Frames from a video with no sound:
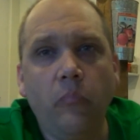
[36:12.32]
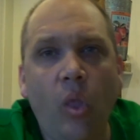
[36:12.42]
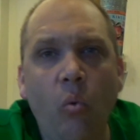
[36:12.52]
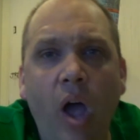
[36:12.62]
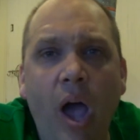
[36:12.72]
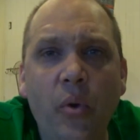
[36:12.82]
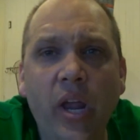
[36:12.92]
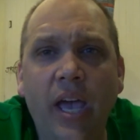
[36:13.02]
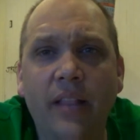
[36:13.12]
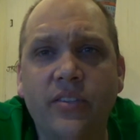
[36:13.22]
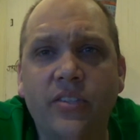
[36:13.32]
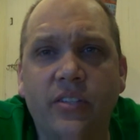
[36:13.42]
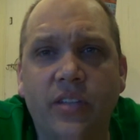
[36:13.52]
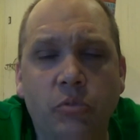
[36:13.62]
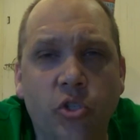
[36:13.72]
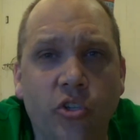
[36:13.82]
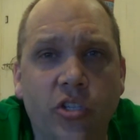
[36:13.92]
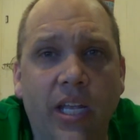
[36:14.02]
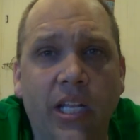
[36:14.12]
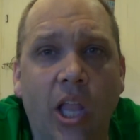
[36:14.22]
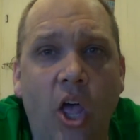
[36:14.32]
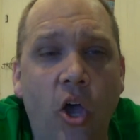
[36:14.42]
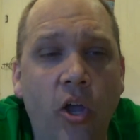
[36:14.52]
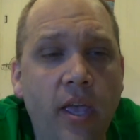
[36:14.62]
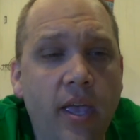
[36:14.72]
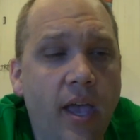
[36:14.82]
Well, I want to cut this because I'm sure it's getting long.